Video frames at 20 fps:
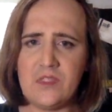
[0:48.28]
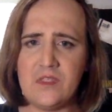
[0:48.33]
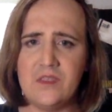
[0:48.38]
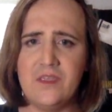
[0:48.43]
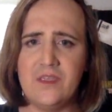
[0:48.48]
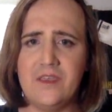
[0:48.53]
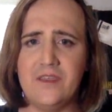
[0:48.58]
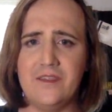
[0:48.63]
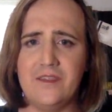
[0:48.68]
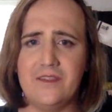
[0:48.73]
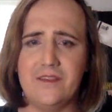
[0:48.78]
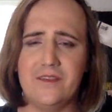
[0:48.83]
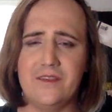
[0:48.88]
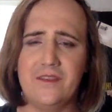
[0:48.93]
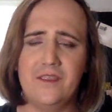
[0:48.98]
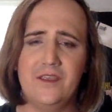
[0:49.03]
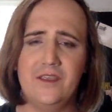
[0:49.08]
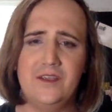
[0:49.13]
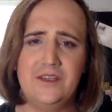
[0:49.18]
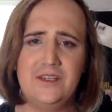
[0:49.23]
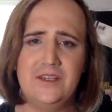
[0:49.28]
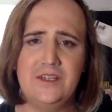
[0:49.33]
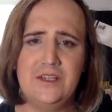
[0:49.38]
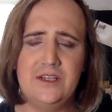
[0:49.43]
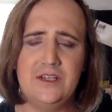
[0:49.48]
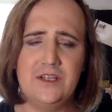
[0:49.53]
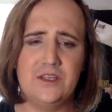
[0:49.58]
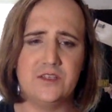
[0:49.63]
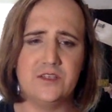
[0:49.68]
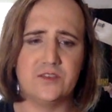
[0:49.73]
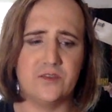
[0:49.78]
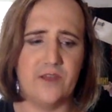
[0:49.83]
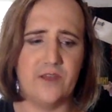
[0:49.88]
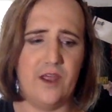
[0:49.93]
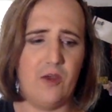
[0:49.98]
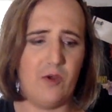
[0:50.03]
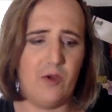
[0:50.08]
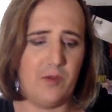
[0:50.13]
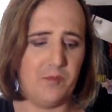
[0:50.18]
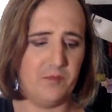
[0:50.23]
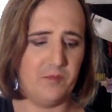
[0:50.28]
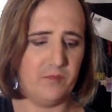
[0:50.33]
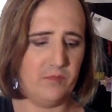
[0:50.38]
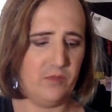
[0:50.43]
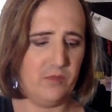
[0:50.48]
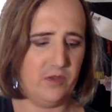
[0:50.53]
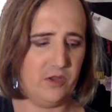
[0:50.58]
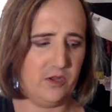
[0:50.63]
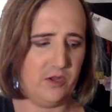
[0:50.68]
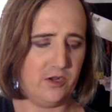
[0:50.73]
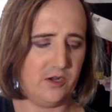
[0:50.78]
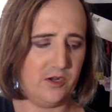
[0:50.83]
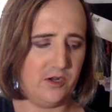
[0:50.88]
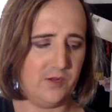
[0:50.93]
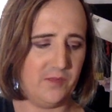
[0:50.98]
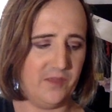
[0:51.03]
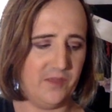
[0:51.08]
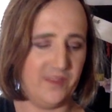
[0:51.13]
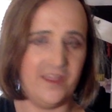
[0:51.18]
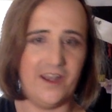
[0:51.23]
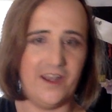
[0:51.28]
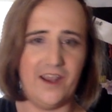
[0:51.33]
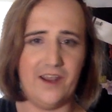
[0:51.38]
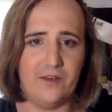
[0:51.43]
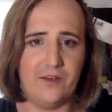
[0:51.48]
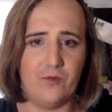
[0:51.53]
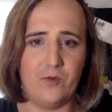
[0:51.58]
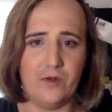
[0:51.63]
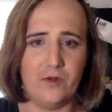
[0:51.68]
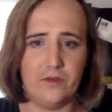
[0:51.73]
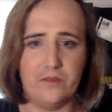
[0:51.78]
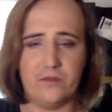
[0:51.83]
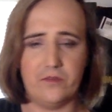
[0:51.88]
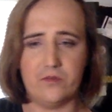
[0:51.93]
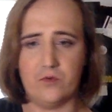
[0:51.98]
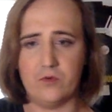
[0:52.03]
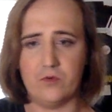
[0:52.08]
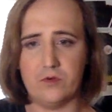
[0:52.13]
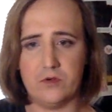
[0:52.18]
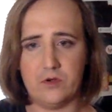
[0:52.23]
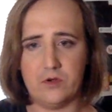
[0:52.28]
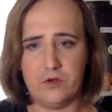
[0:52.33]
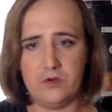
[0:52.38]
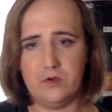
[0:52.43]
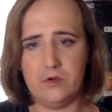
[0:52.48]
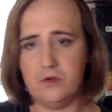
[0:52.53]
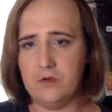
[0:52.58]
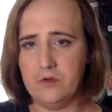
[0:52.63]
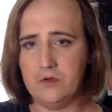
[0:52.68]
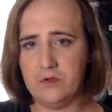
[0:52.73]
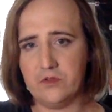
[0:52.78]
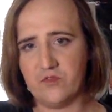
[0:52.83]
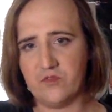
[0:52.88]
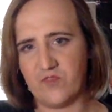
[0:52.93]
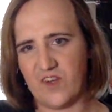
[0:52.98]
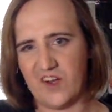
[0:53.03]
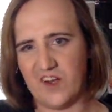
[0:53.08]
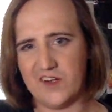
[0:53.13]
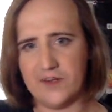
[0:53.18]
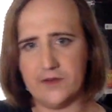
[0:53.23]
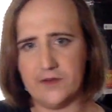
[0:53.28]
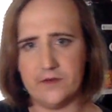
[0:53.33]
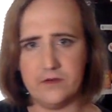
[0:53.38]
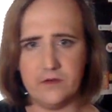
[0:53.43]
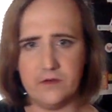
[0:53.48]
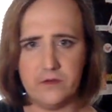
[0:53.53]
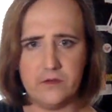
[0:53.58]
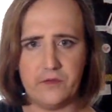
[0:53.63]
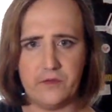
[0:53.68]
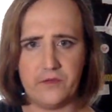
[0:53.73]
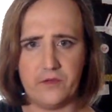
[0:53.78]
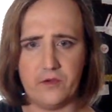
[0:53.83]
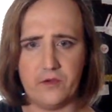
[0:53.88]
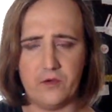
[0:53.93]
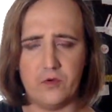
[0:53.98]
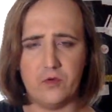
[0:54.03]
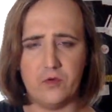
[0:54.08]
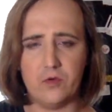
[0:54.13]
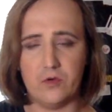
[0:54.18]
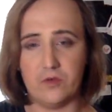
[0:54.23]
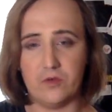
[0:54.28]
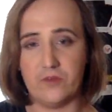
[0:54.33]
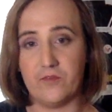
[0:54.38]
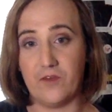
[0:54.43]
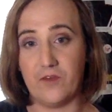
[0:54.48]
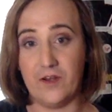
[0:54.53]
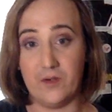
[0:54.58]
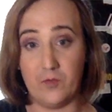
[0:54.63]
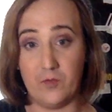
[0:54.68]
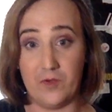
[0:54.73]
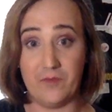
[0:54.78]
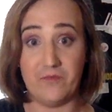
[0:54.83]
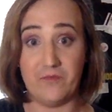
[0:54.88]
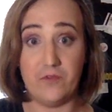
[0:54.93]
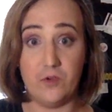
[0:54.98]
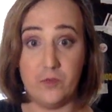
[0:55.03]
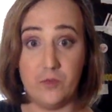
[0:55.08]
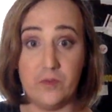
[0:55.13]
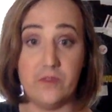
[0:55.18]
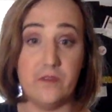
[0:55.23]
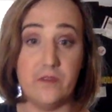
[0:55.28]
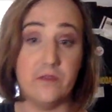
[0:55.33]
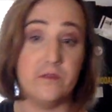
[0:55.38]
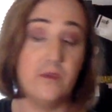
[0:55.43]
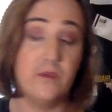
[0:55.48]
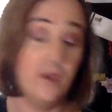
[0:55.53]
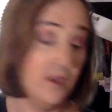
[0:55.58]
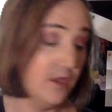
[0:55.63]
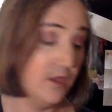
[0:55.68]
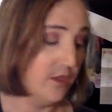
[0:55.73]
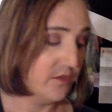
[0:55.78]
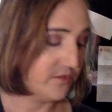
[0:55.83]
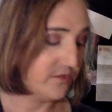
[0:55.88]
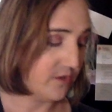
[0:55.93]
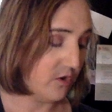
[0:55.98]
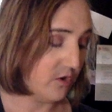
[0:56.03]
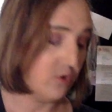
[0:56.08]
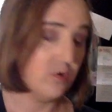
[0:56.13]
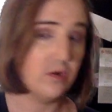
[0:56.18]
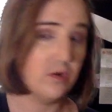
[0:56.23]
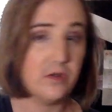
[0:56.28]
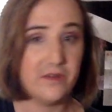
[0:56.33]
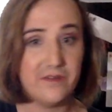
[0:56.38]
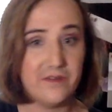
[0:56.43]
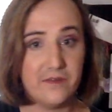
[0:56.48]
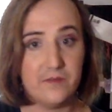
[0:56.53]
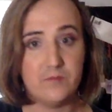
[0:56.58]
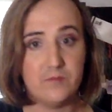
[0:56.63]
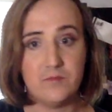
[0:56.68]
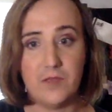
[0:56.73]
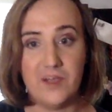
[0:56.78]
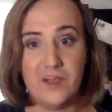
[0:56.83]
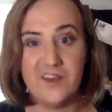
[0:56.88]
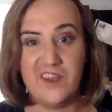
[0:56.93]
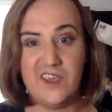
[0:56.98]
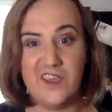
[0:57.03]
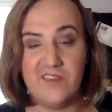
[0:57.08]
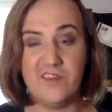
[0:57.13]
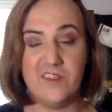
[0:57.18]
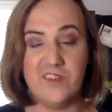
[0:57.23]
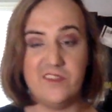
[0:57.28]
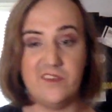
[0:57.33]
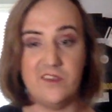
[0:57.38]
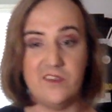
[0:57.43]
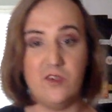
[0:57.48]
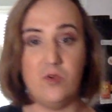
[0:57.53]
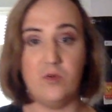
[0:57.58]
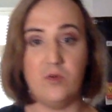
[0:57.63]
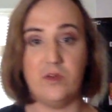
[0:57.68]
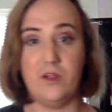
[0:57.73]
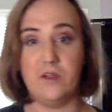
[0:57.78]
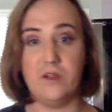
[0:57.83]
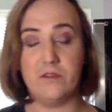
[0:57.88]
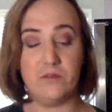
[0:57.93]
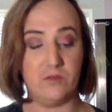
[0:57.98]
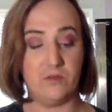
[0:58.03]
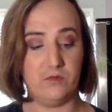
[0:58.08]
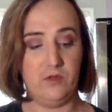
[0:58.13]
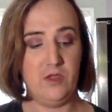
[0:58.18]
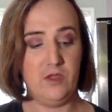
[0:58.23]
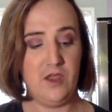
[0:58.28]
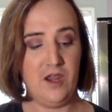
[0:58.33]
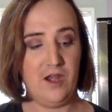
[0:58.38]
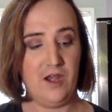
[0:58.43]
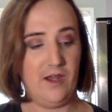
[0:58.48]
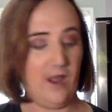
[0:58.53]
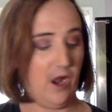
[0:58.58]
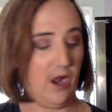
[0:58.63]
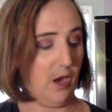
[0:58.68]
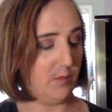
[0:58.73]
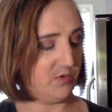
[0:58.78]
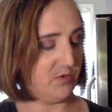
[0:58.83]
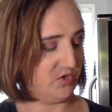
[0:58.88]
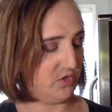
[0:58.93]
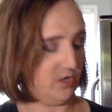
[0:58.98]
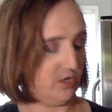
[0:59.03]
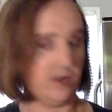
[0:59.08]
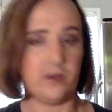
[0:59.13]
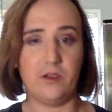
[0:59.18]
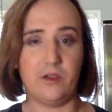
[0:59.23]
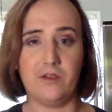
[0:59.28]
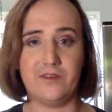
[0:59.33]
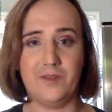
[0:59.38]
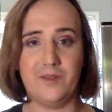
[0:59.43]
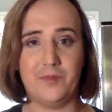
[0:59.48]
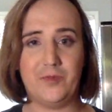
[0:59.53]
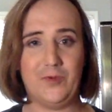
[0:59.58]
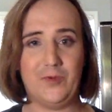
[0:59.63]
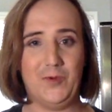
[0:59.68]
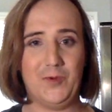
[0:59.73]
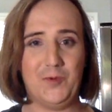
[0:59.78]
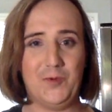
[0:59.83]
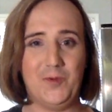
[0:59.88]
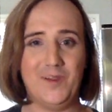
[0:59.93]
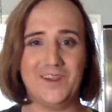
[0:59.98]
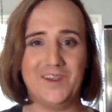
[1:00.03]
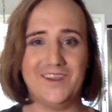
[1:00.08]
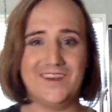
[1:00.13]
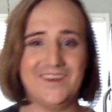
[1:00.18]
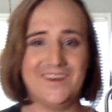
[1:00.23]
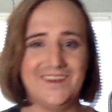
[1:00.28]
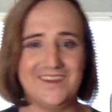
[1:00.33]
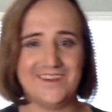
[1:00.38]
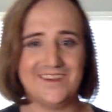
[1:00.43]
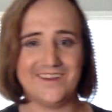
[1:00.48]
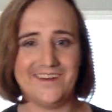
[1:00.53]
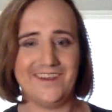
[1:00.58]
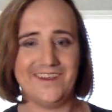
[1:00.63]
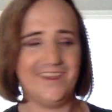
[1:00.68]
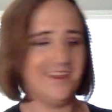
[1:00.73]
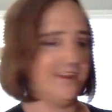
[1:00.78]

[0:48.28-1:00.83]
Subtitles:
And so now and then I had to run to the store. It's Friday, or it's Friday when I'm filming this, so I didn't have anything going on. So now I'm just trying to cook something real quick and eat